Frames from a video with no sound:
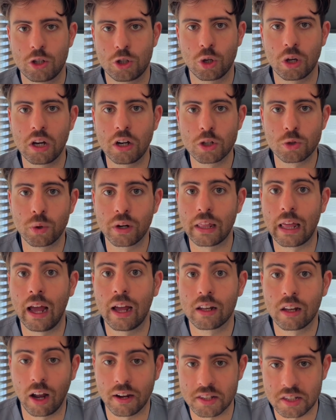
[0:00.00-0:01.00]
So here's where the
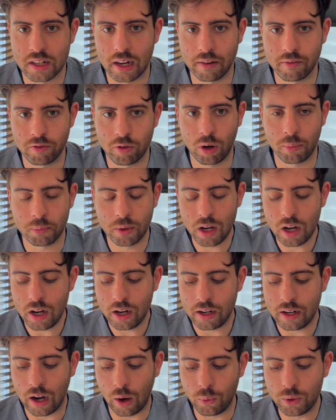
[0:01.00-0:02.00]
headlines came from.
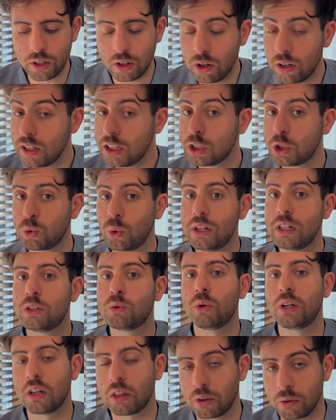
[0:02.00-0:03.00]
Now, in early
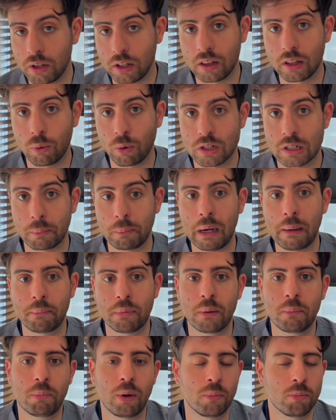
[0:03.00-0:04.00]
2023, there was a
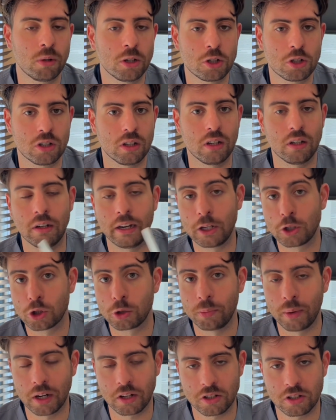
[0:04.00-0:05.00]
paper published in Nature
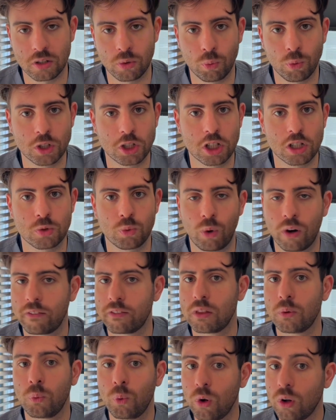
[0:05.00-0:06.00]
Medicine, which is one of
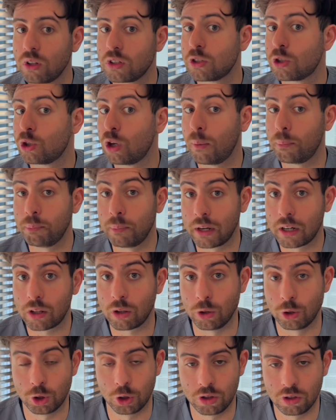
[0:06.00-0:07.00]
the world's top
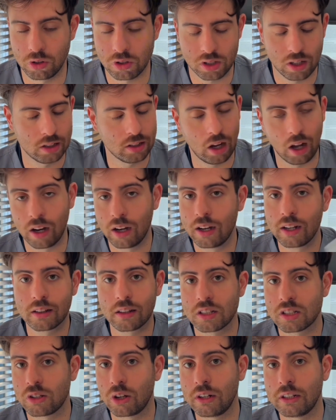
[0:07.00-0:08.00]
medical journals. And I'll link
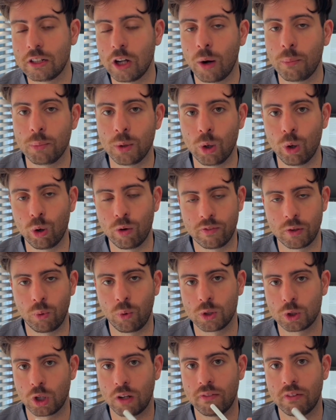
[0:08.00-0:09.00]
the study down below if you
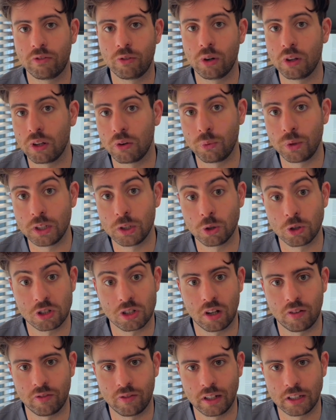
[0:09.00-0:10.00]
want to have a further read
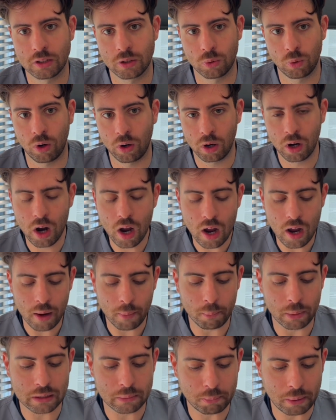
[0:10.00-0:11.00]
yourself later on.
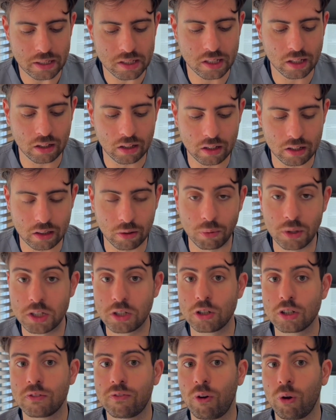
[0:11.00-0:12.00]
But basically, the
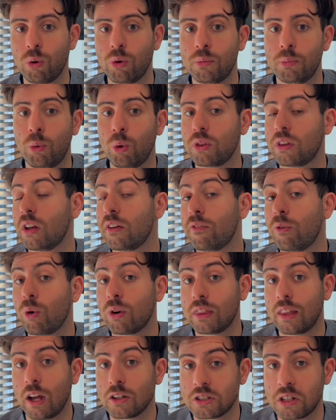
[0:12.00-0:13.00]
research followed more than
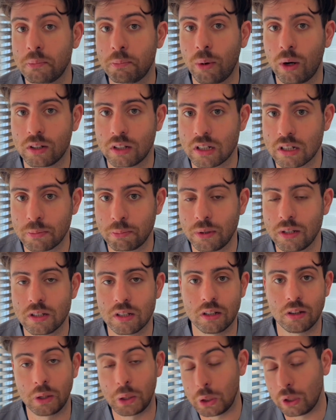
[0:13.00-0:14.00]
4,000 participants
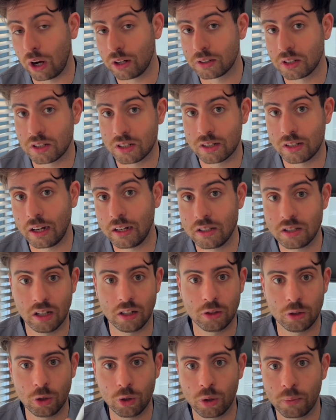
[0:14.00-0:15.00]
in the United States
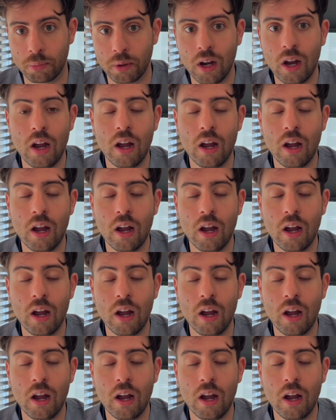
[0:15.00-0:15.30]
and Europe.